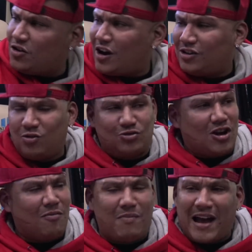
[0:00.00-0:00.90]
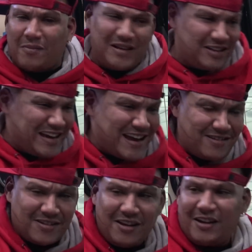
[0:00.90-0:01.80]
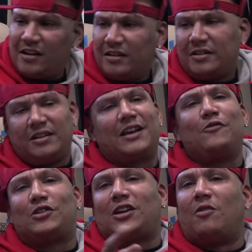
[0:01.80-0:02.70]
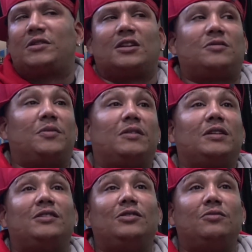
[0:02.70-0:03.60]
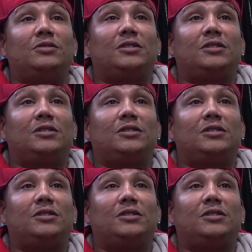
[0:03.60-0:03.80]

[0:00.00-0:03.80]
you know how dudes come back and be like, yeah, like if you tell me something, be like, yo,